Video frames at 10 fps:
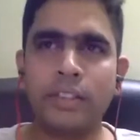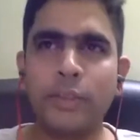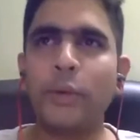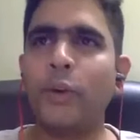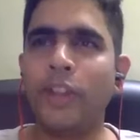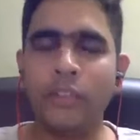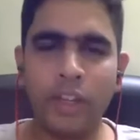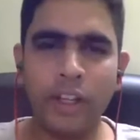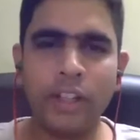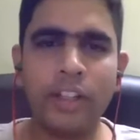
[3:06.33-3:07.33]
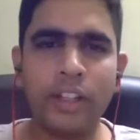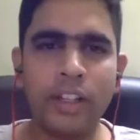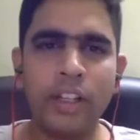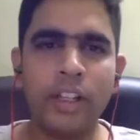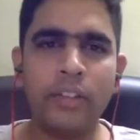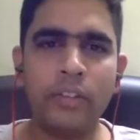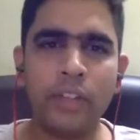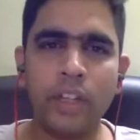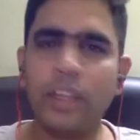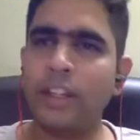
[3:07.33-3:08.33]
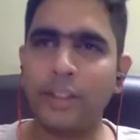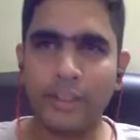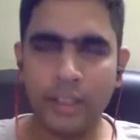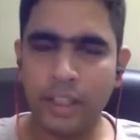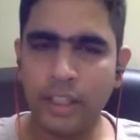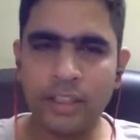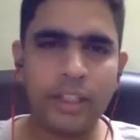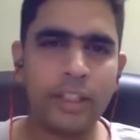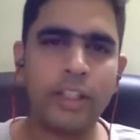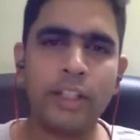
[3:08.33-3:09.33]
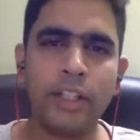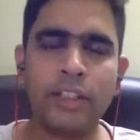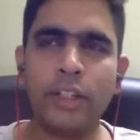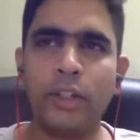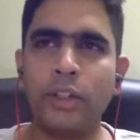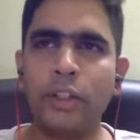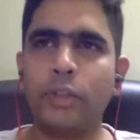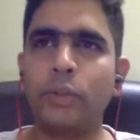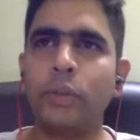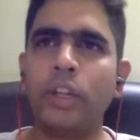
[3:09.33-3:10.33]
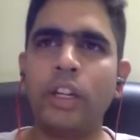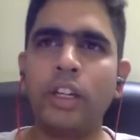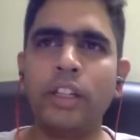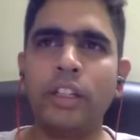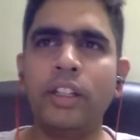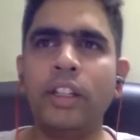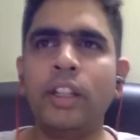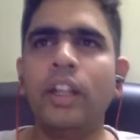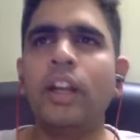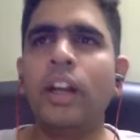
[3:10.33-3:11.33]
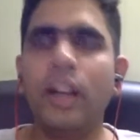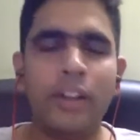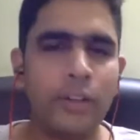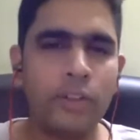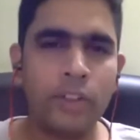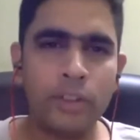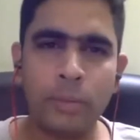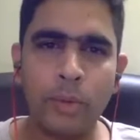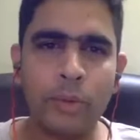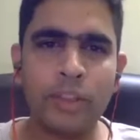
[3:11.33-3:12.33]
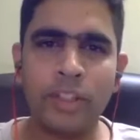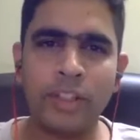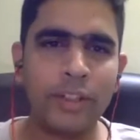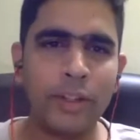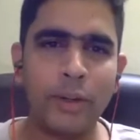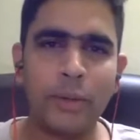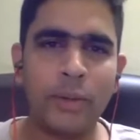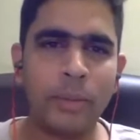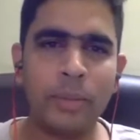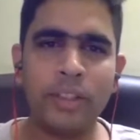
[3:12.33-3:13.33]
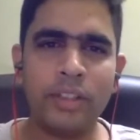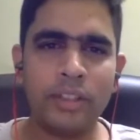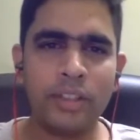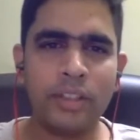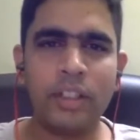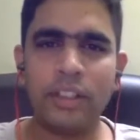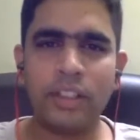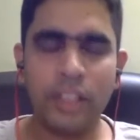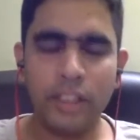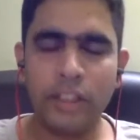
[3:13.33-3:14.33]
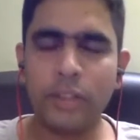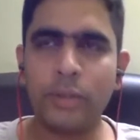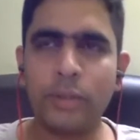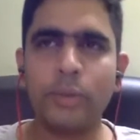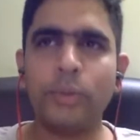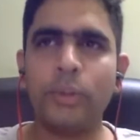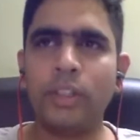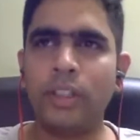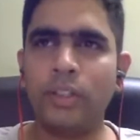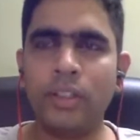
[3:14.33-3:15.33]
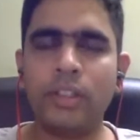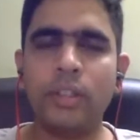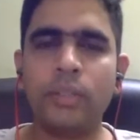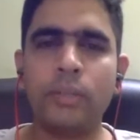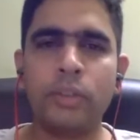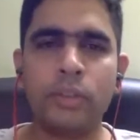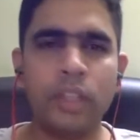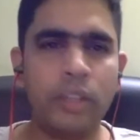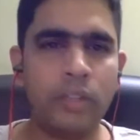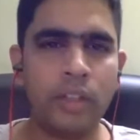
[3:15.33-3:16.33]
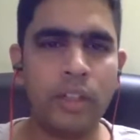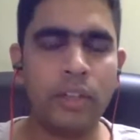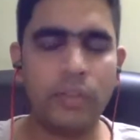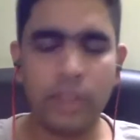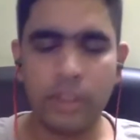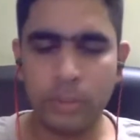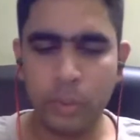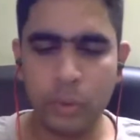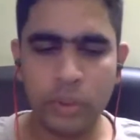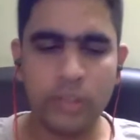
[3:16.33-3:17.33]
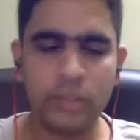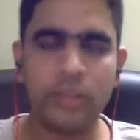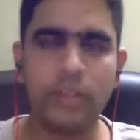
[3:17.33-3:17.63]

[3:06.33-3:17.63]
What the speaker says: So every other day, as I already told, I refresh the Monster and the Naukri pages and like the Indeed too. So I refresh them to see if any fresh postings are